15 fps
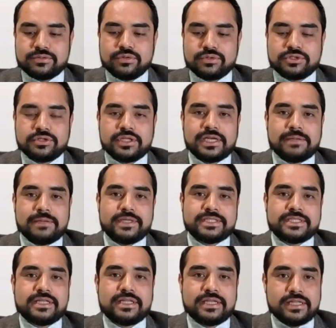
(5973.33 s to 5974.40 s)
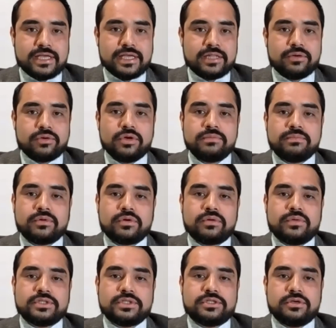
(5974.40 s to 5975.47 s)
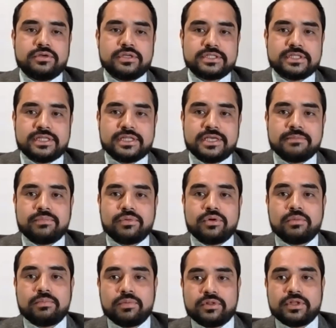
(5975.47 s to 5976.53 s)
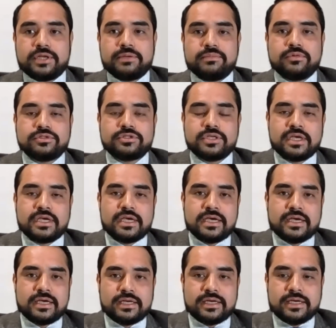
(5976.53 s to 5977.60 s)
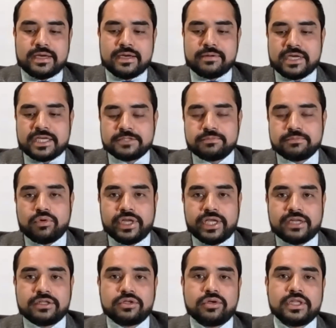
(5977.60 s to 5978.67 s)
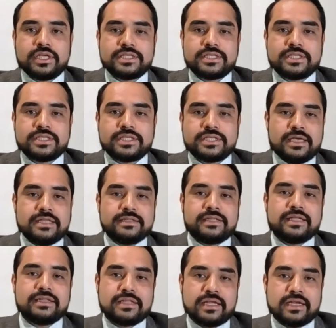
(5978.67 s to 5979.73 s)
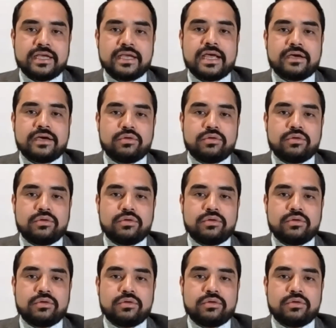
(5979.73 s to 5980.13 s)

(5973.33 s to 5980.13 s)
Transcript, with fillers: many questions during today's table. Due to time constraints, we can't